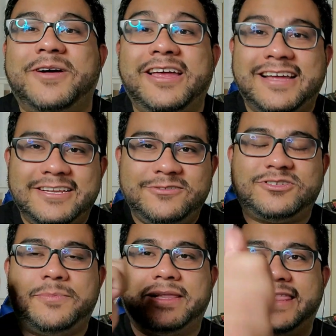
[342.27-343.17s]
All you gotta do
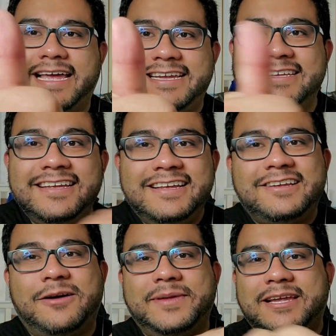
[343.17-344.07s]
is drop a like,
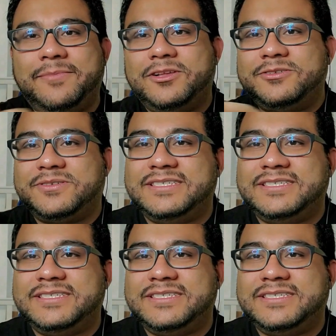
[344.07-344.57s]
comment down below what